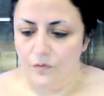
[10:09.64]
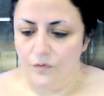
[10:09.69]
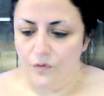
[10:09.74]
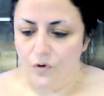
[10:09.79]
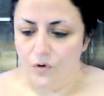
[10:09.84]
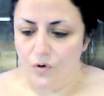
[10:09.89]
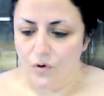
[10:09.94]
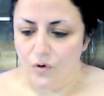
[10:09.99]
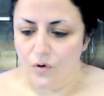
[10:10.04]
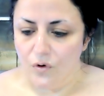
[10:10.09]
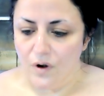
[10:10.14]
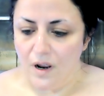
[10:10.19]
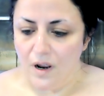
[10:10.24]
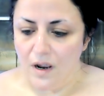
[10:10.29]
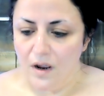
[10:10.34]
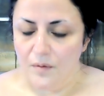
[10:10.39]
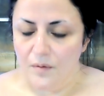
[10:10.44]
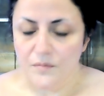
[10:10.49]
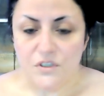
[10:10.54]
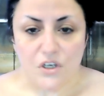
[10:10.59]
for
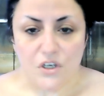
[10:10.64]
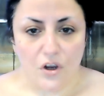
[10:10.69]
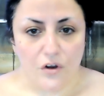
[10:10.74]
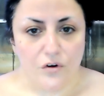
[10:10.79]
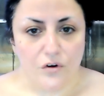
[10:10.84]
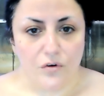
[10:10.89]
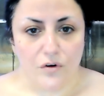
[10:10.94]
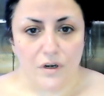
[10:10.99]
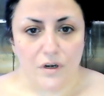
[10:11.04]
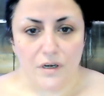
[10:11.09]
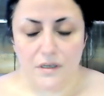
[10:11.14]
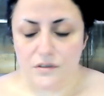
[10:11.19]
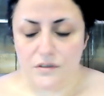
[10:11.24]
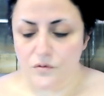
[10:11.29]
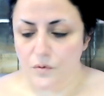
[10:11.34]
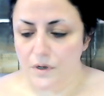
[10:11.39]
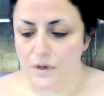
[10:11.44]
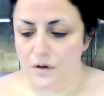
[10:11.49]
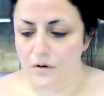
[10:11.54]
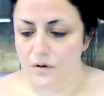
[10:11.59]
deodorant as
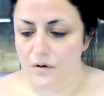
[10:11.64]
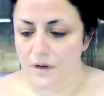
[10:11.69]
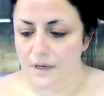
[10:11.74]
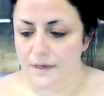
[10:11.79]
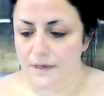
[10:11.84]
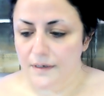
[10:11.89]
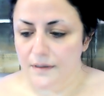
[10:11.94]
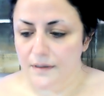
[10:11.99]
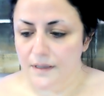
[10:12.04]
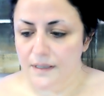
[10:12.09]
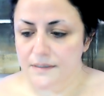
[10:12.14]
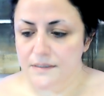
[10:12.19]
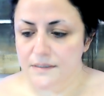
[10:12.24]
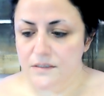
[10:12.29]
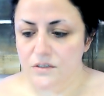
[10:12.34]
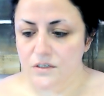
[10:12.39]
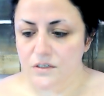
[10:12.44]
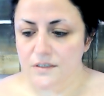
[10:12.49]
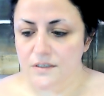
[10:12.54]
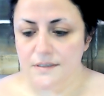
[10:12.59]
well, and that's
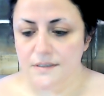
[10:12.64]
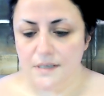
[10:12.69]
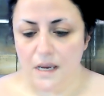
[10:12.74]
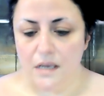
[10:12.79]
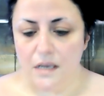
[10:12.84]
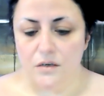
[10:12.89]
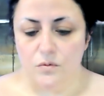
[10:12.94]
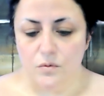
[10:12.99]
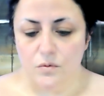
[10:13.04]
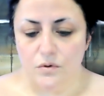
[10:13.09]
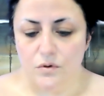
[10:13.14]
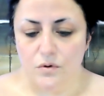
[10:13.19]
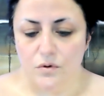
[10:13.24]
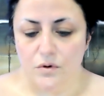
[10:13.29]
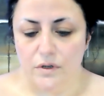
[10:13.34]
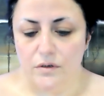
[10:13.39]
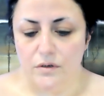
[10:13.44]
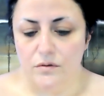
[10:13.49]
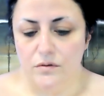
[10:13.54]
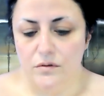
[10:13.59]
just sandalwood
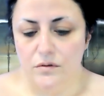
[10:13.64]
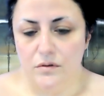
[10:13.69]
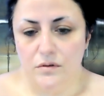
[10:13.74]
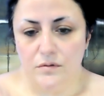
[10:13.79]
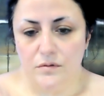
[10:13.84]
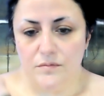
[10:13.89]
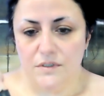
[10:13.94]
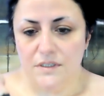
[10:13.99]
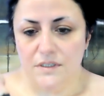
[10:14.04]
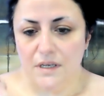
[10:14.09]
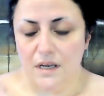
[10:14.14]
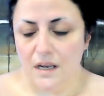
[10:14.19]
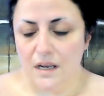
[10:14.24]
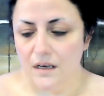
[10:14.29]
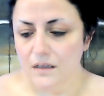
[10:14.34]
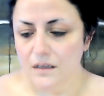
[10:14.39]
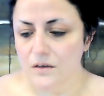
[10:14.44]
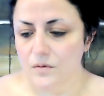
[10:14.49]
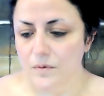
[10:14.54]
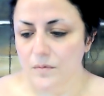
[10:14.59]
oil. I'm just going to add a
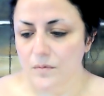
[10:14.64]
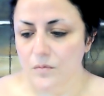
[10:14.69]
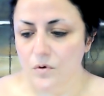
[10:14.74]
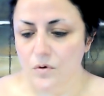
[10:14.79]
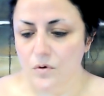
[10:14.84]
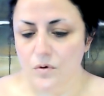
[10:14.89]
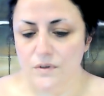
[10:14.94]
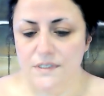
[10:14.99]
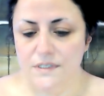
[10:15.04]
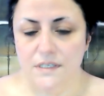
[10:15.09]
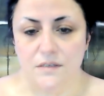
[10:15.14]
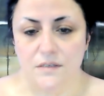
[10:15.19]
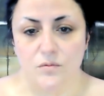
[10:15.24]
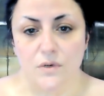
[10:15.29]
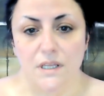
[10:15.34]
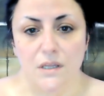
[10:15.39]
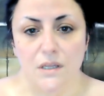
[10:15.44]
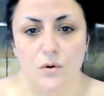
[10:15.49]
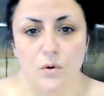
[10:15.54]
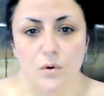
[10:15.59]
little bit more. This is
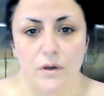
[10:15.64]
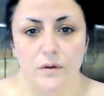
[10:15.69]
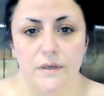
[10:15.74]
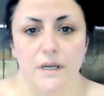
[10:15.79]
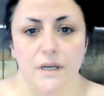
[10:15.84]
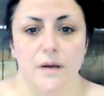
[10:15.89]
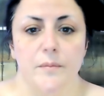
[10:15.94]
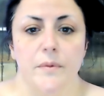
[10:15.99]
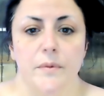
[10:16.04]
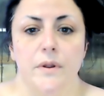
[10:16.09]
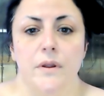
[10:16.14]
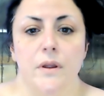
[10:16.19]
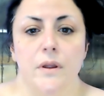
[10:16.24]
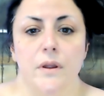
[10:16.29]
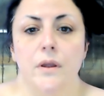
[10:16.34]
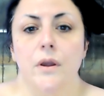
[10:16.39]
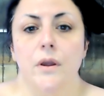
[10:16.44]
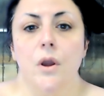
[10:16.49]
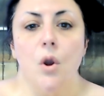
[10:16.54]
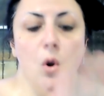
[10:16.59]
really oiled up.
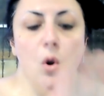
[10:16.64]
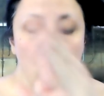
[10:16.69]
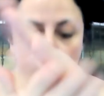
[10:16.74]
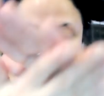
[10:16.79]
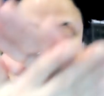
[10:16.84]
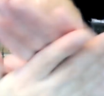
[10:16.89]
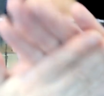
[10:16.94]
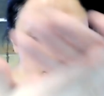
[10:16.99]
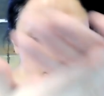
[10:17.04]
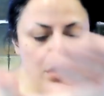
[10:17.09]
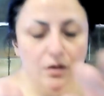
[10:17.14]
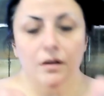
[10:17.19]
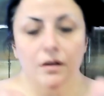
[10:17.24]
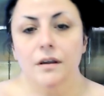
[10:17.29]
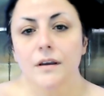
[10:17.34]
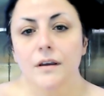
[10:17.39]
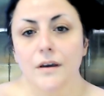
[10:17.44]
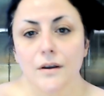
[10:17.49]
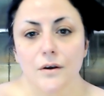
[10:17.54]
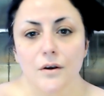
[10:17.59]
Oh,
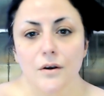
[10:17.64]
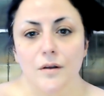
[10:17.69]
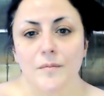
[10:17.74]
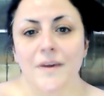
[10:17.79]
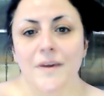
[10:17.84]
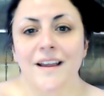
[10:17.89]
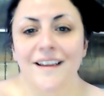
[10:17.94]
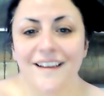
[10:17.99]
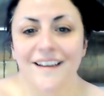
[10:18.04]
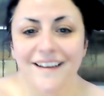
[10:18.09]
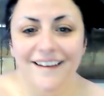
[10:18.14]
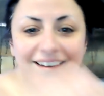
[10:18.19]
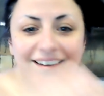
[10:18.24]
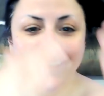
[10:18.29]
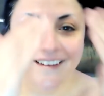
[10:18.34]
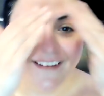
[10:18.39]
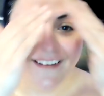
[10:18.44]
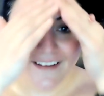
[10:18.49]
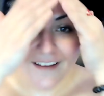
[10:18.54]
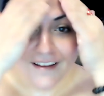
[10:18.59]
got it on my
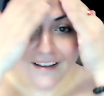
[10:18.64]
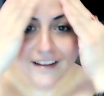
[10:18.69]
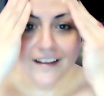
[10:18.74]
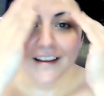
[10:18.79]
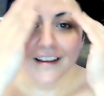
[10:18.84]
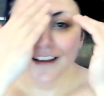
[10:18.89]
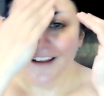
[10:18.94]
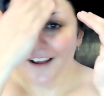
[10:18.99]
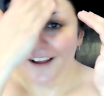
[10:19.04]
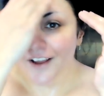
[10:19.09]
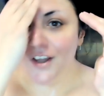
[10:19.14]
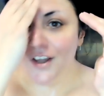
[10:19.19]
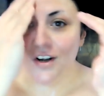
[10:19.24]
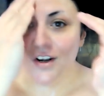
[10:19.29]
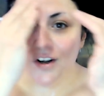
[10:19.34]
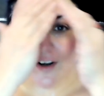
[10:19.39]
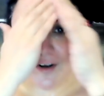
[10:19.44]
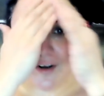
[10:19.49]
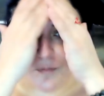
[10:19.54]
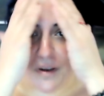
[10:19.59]
I got
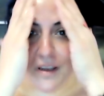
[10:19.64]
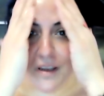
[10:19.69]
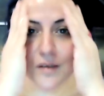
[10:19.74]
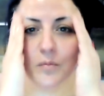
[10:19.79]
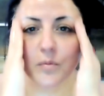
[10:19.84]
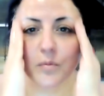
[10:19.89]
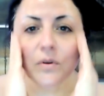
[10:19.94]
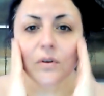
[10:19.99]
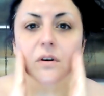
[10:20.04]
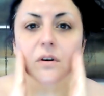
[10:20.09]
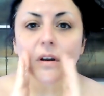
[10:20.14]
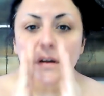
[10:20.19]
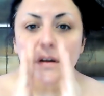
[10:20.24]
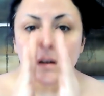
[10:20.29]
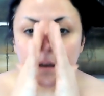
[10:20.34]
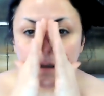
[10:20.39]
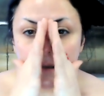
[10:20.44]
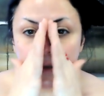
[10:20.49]
it on my computer.